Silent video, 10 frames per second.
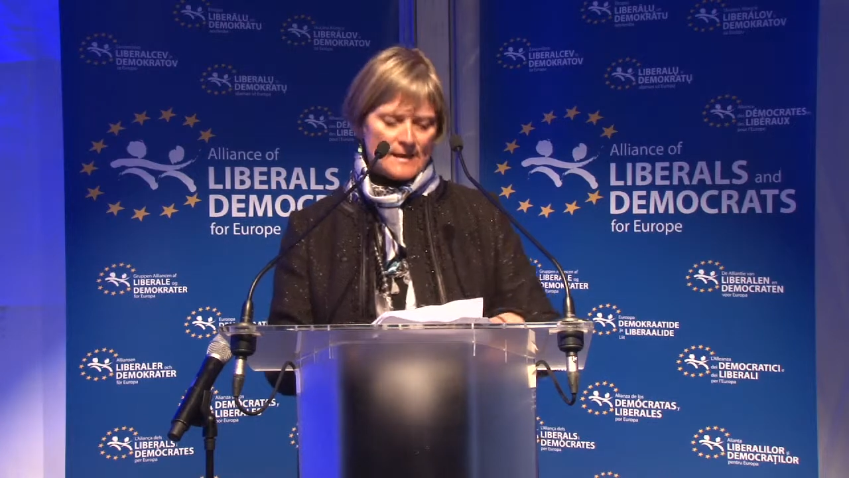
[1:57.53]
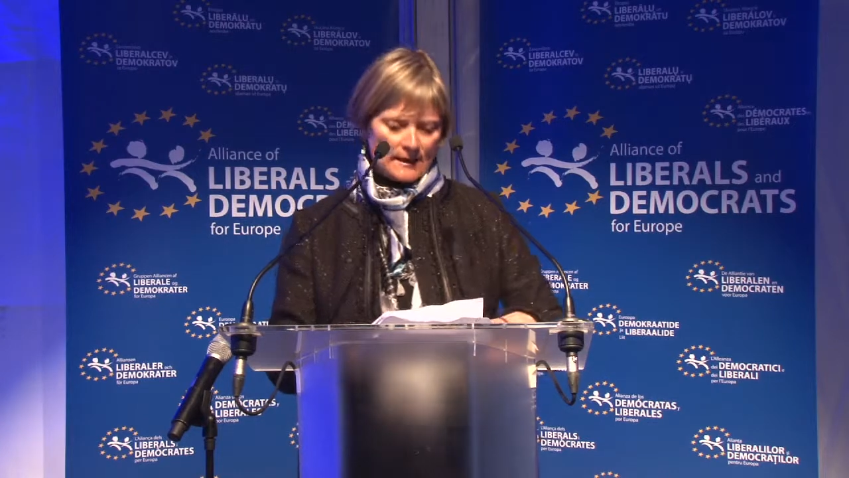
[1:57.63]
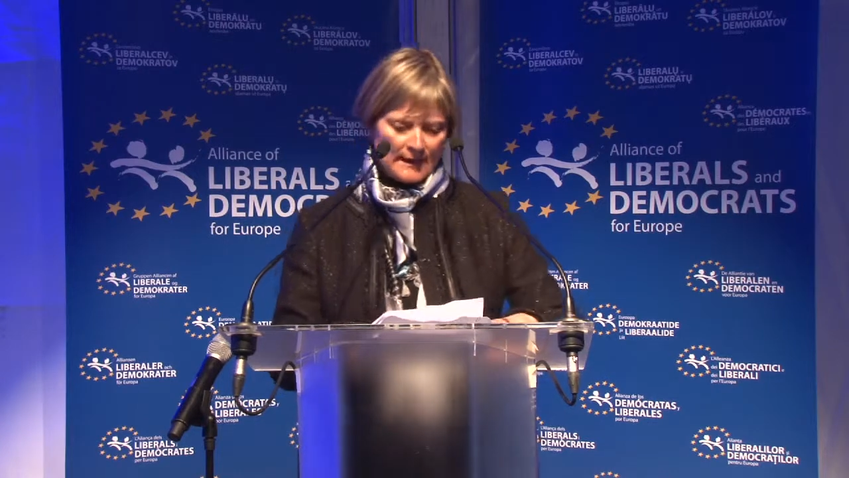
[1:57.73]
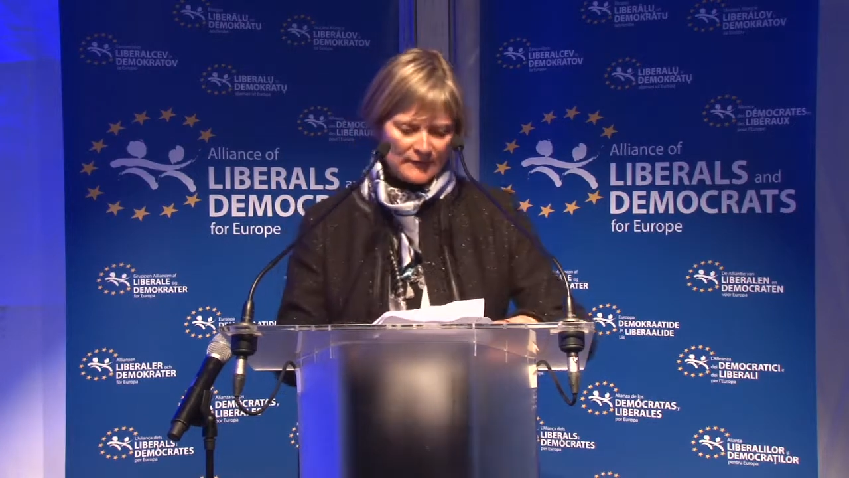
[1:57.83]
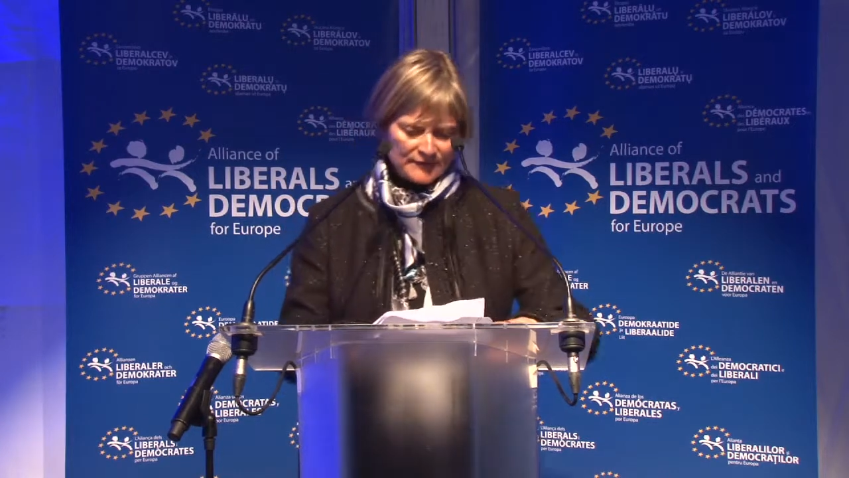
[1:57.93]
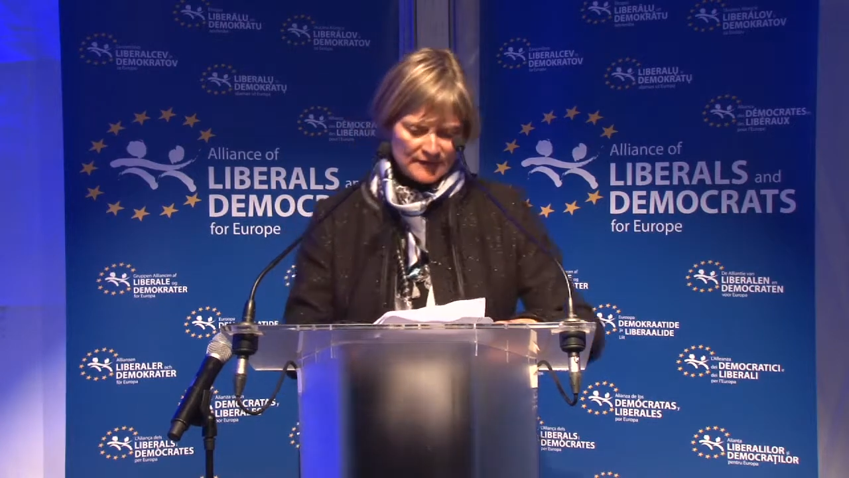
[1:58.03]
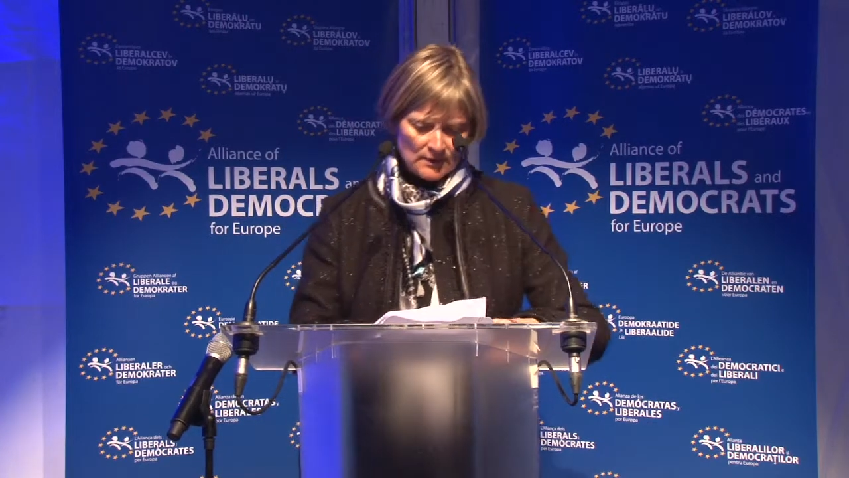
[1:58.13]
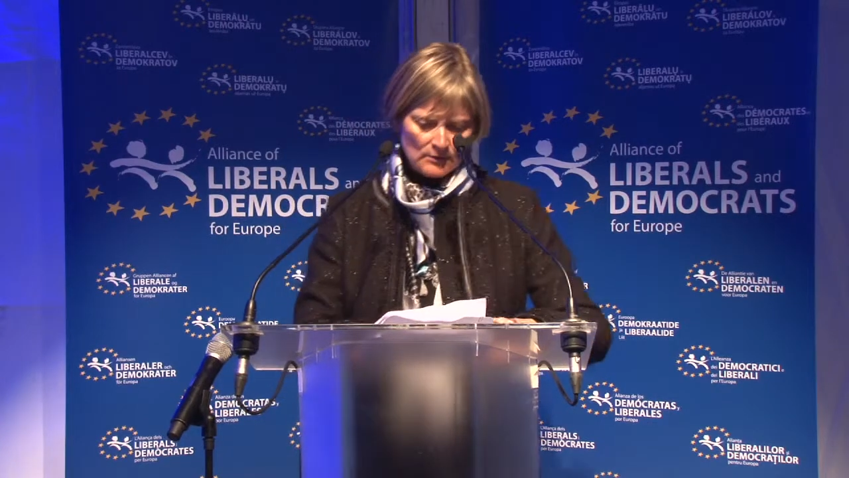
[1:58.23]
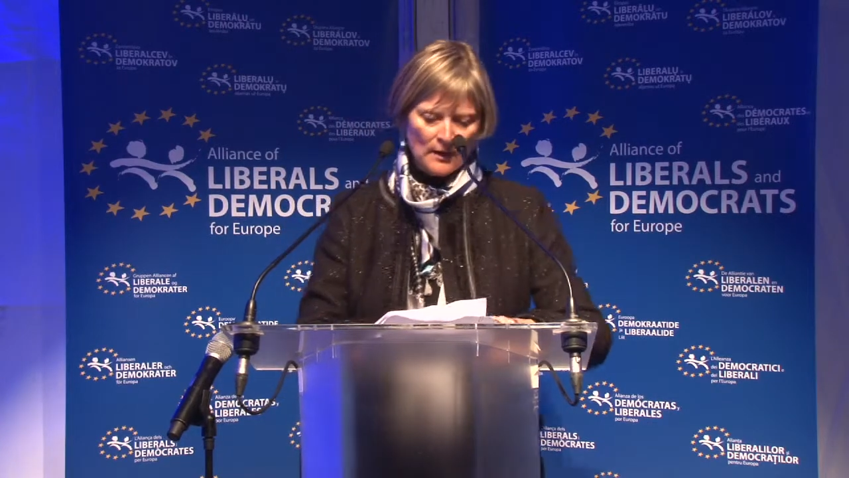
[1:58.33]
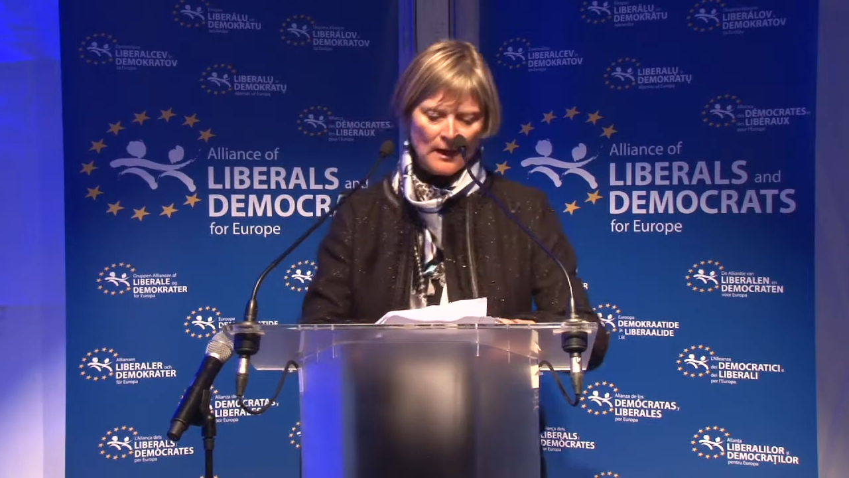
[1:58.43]
are
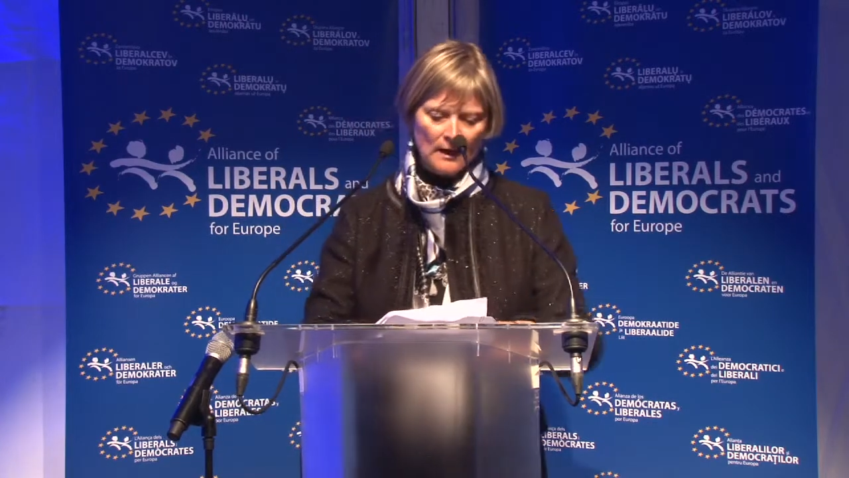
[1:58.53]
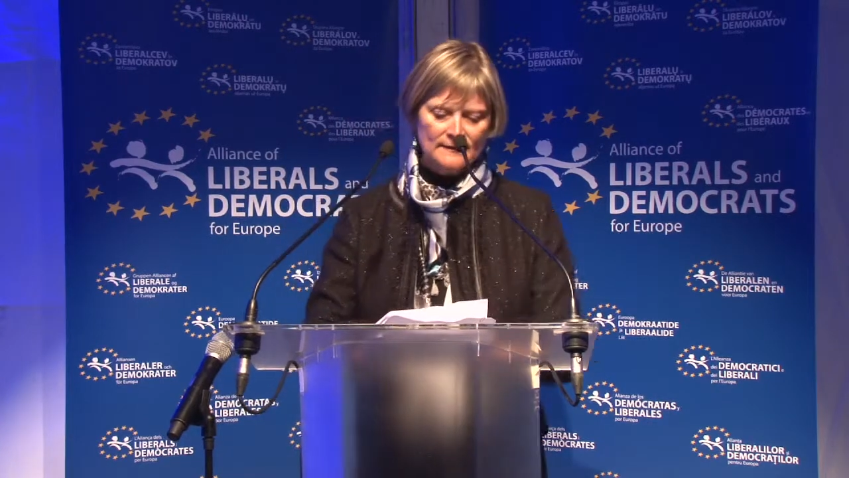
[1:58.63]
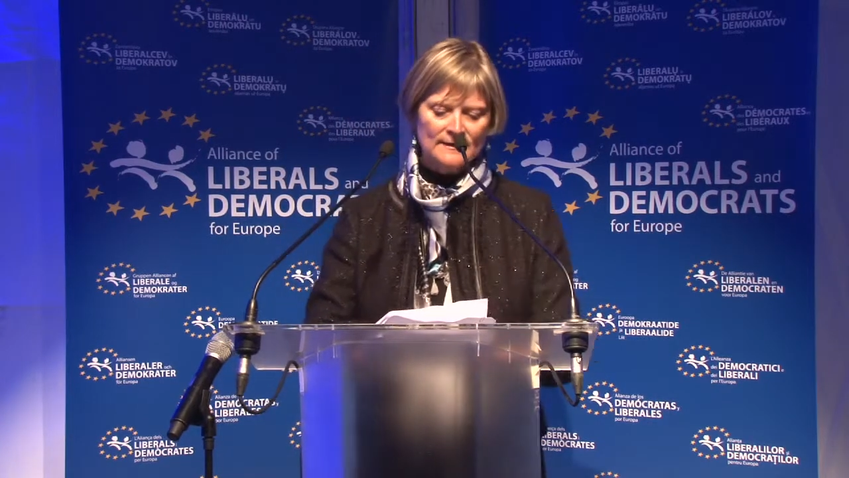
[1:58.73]
having a hard